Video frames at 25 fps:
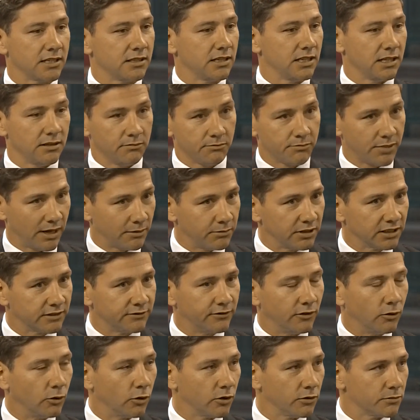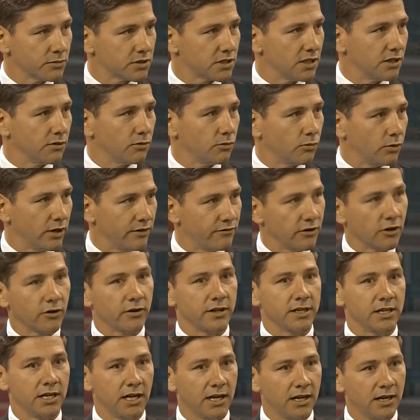in public forums that we're
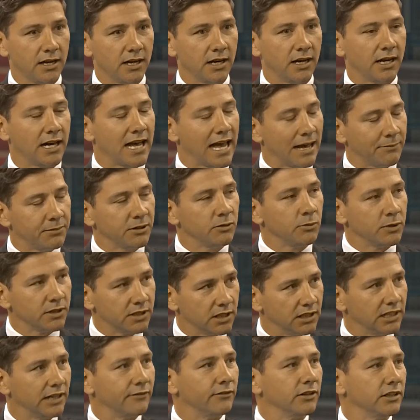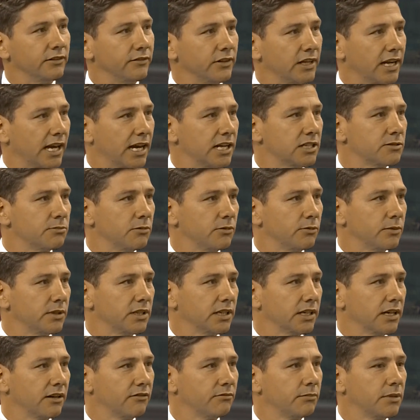very happy with the level of engagement with
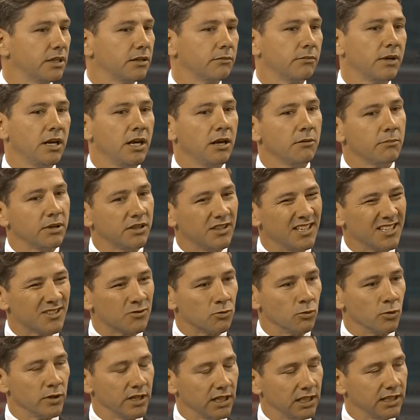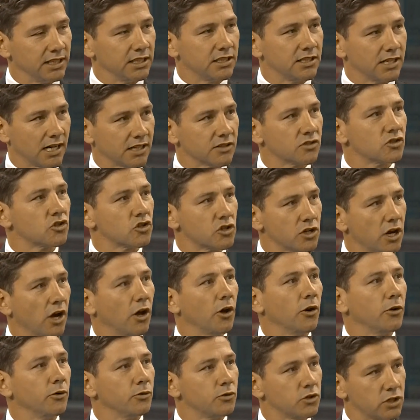the government, but this really does
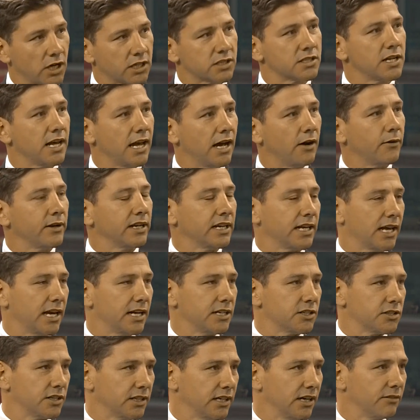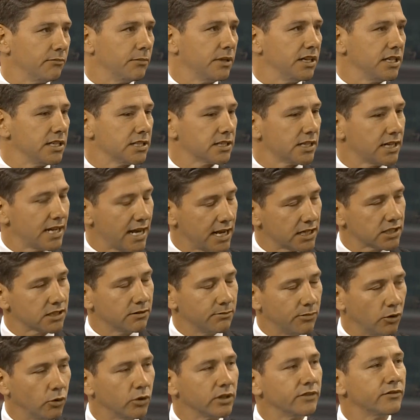show just how engaged the government is and how
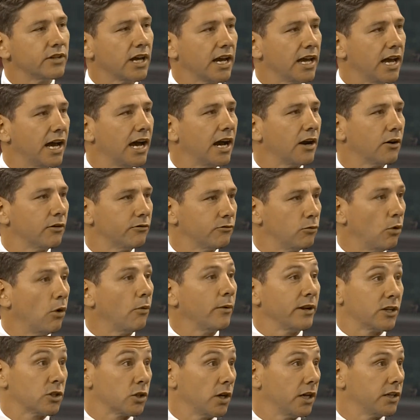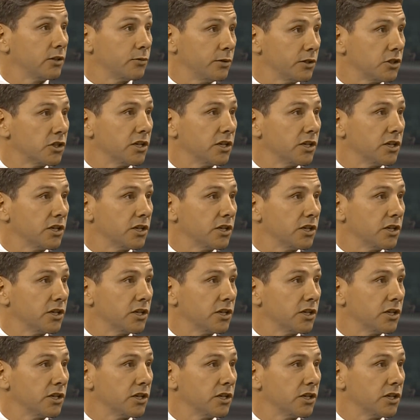supportive they are of what we're trying to